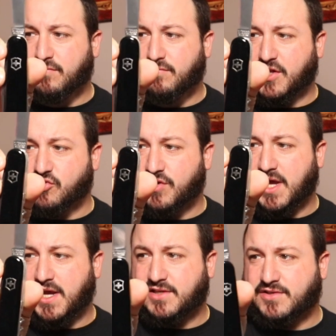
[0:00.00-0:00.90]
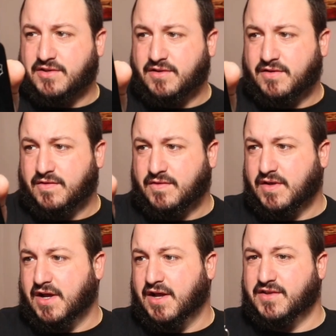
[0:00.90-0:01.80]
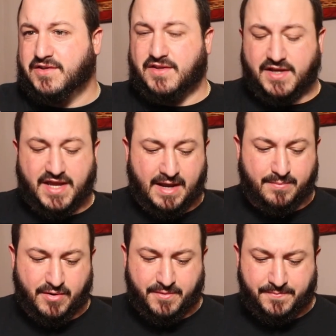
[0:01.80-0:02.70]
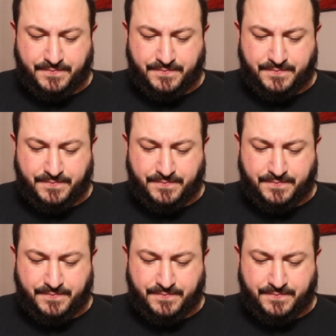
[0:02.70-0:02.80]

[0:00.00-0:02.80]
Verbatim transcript: Victor Knox. This is the camper.